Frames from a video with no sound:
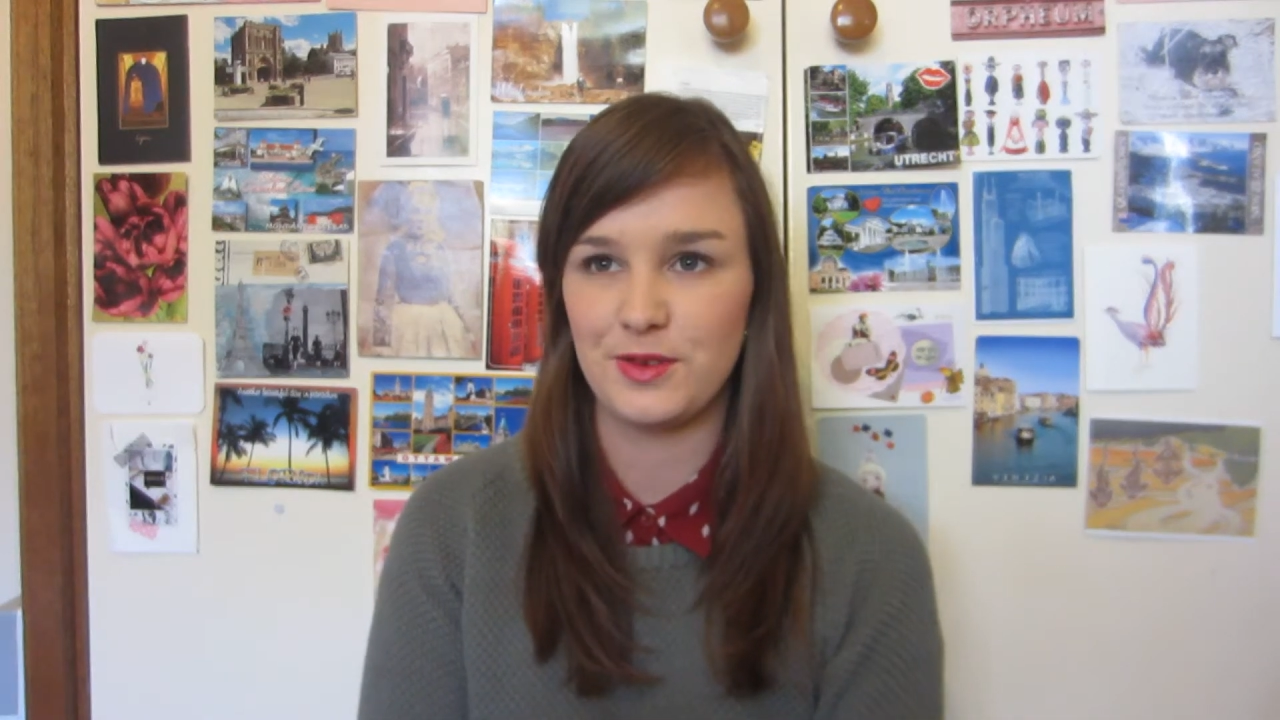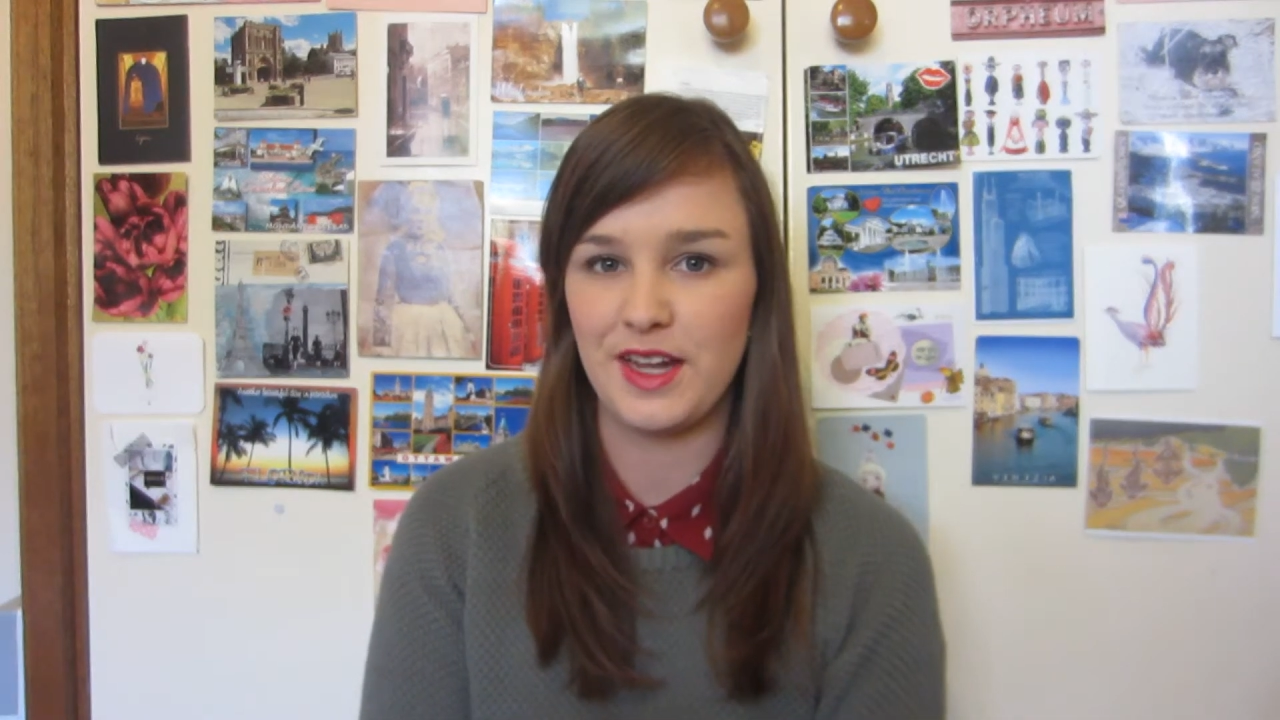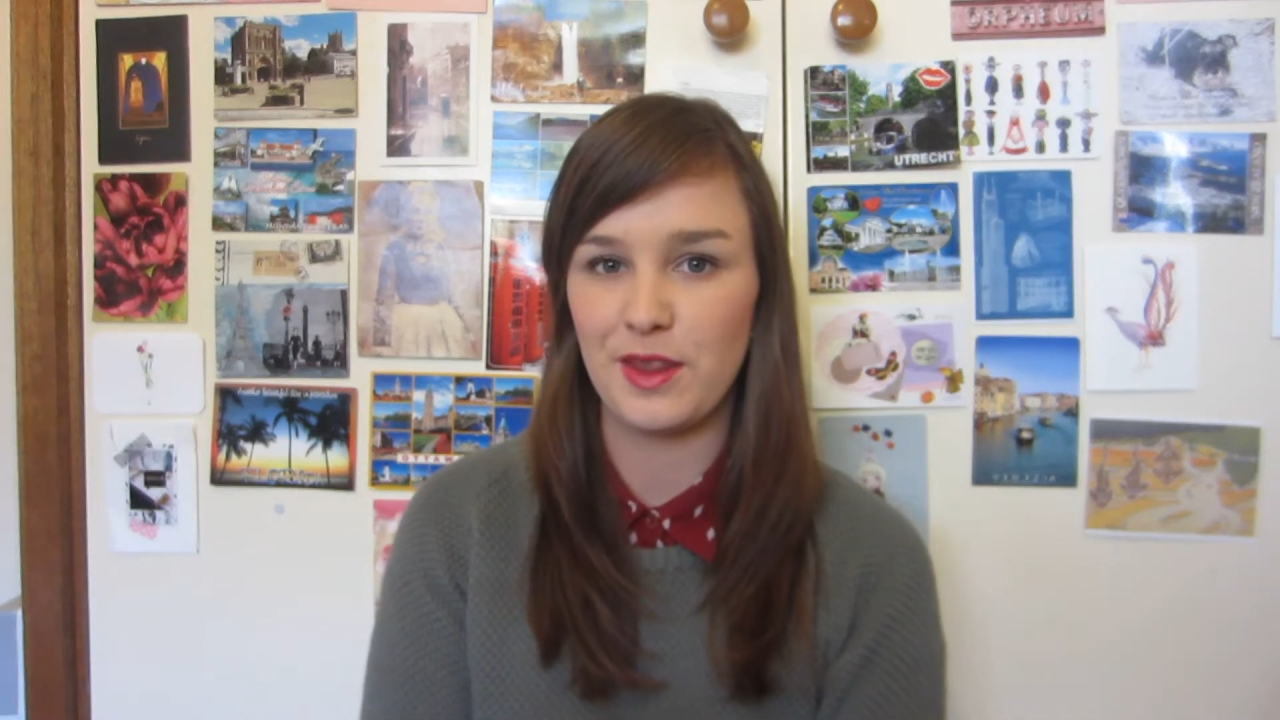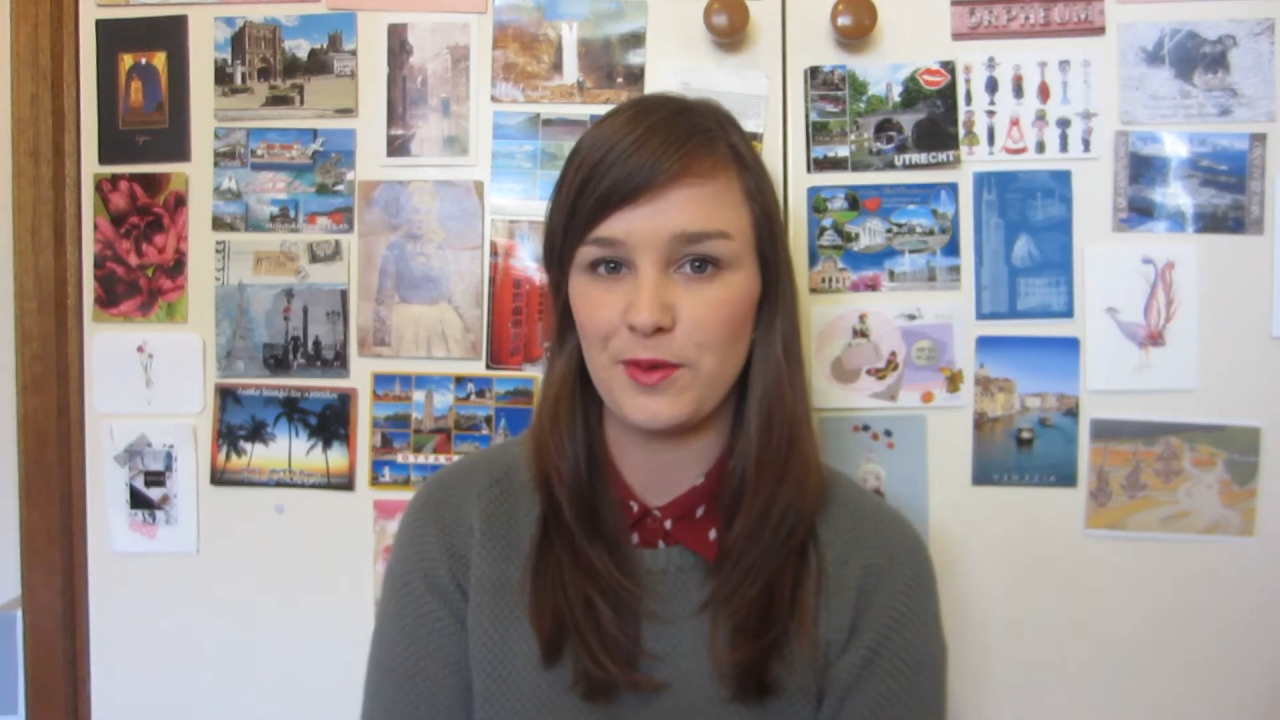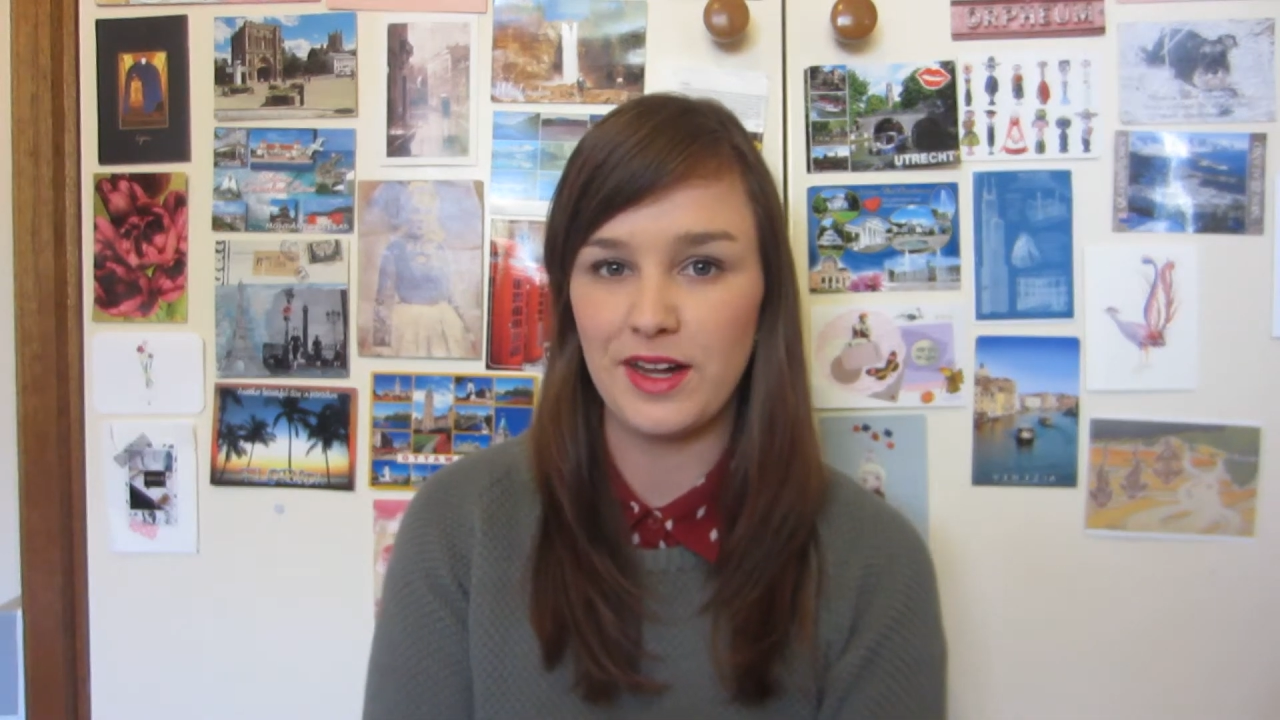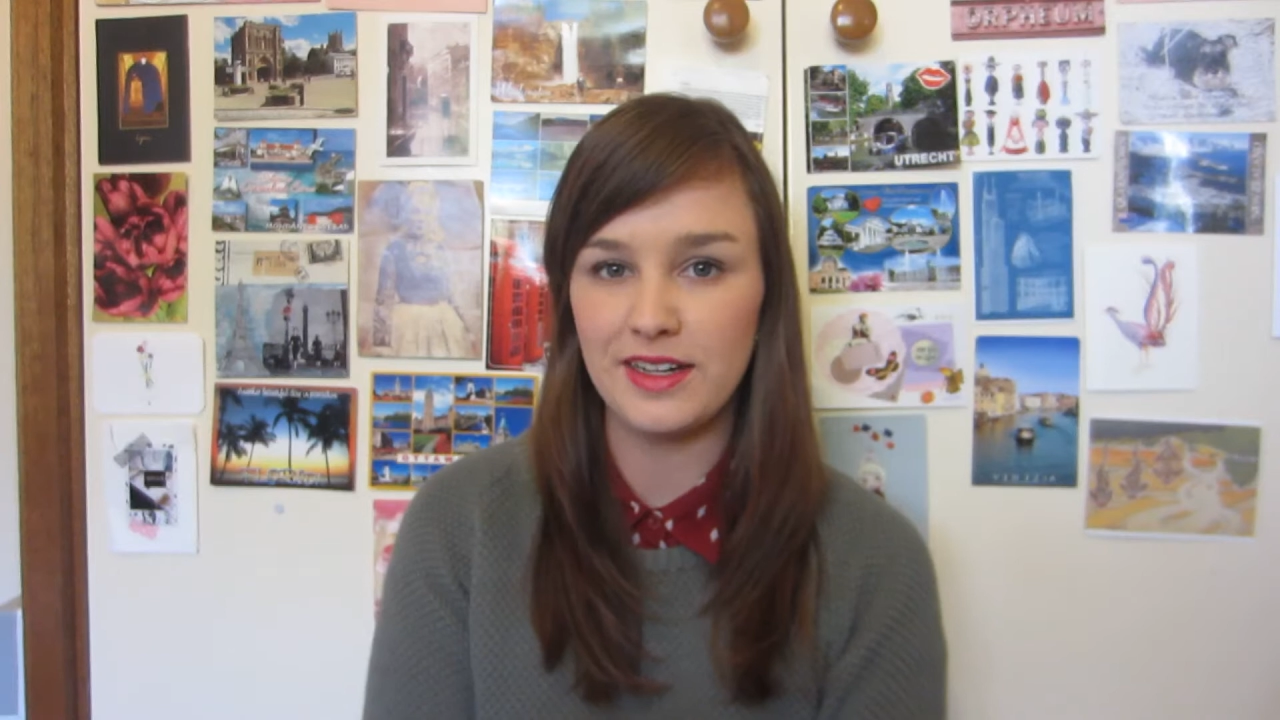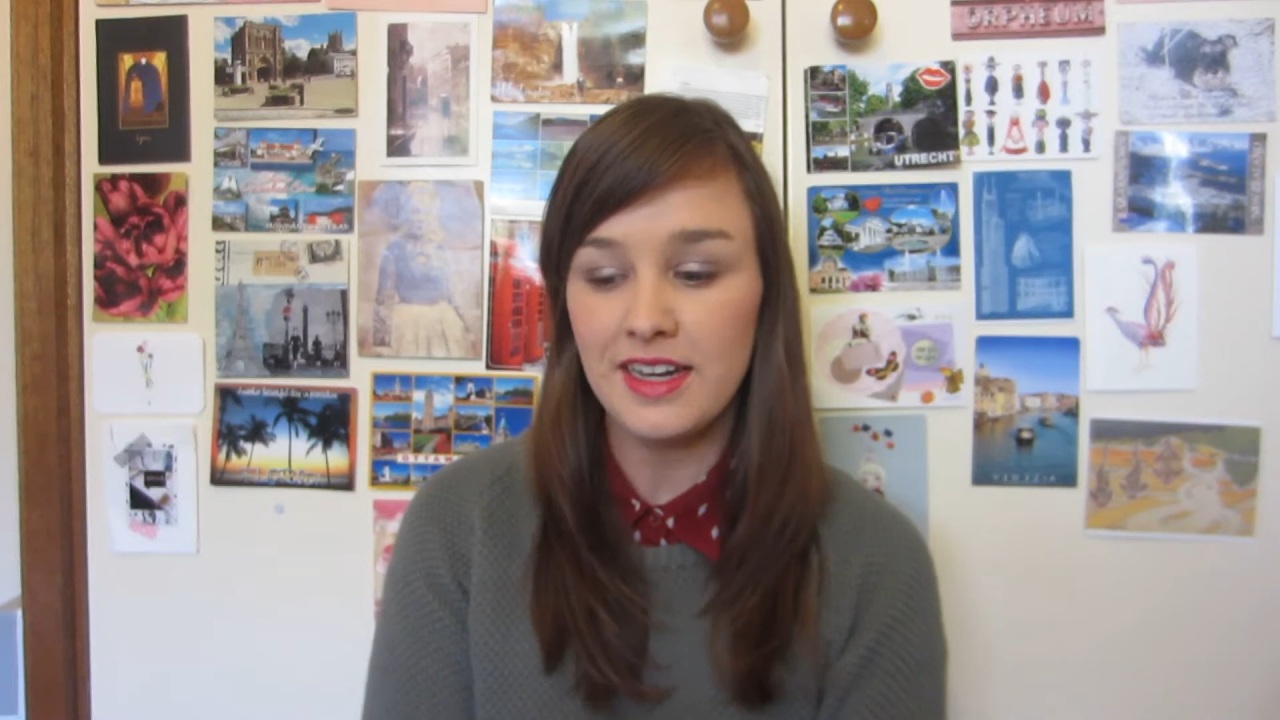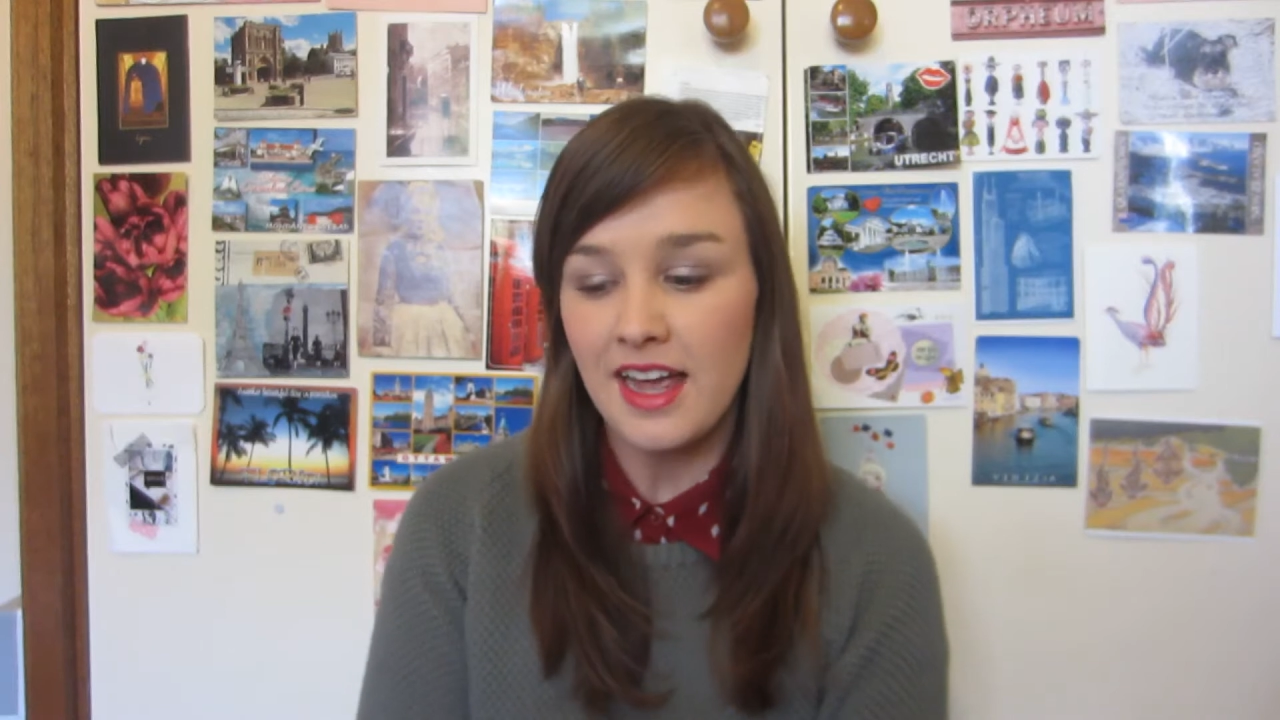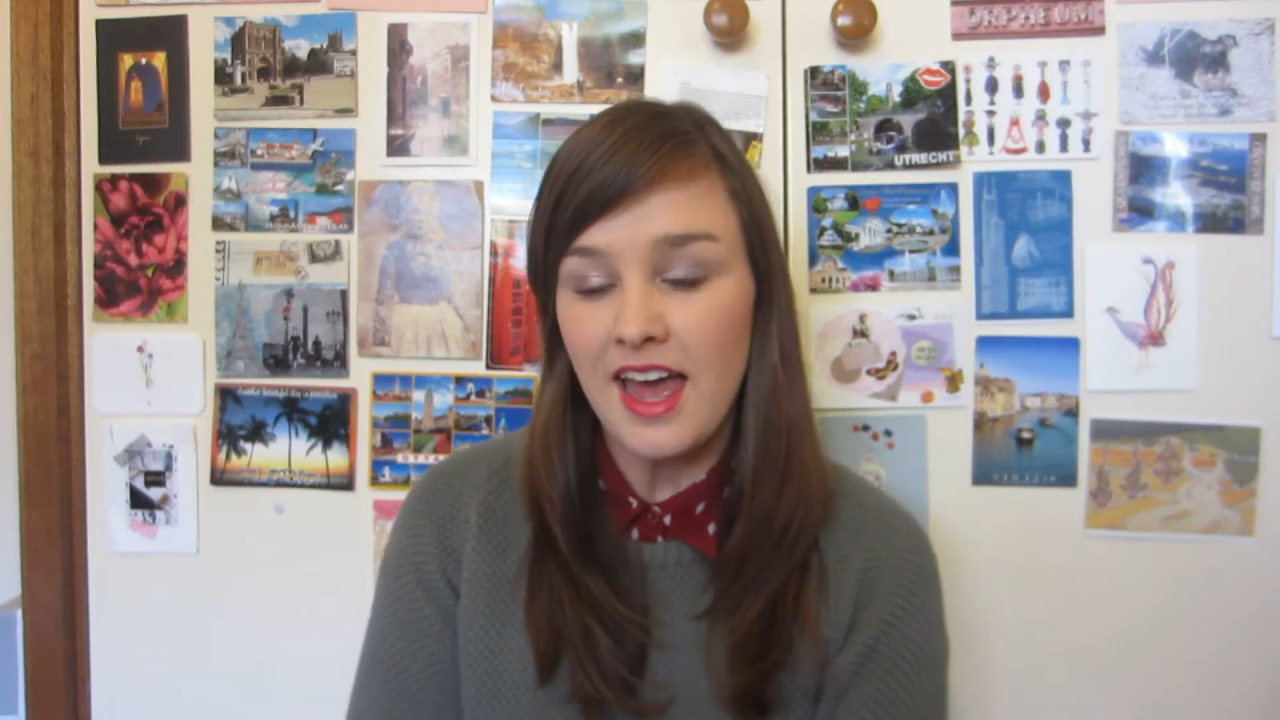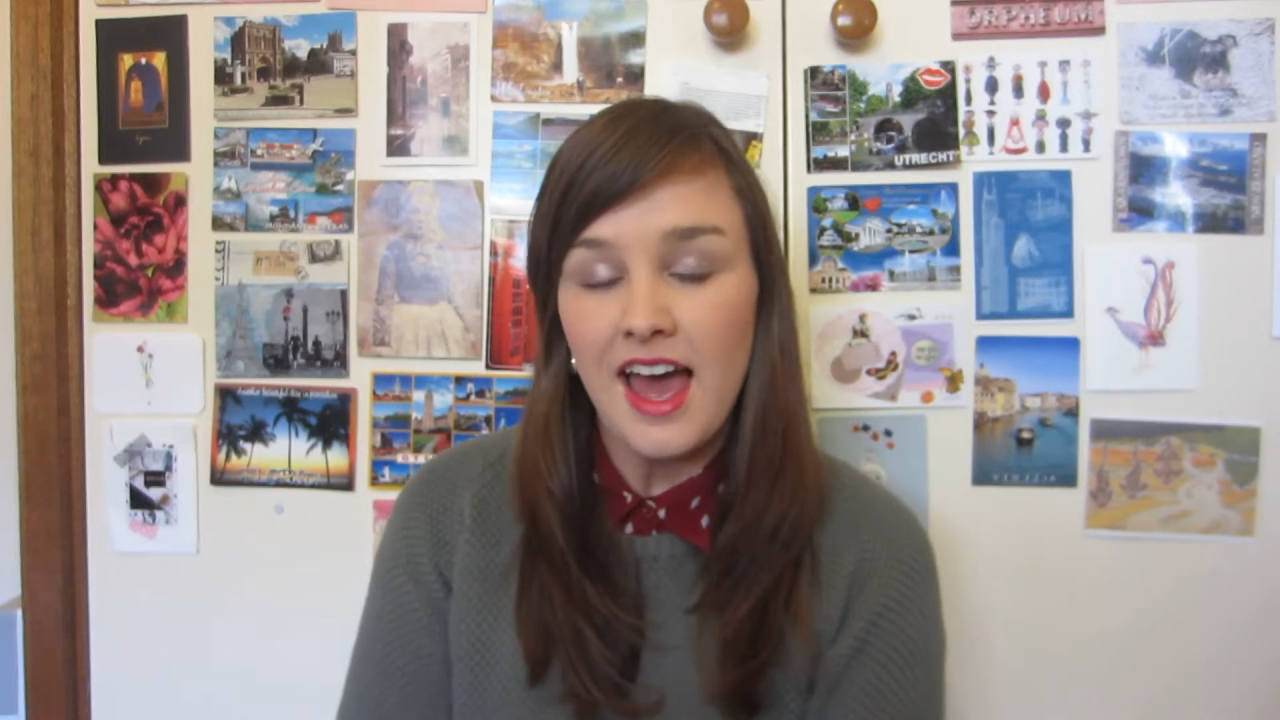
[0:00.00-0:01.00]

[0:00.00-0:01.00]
another one.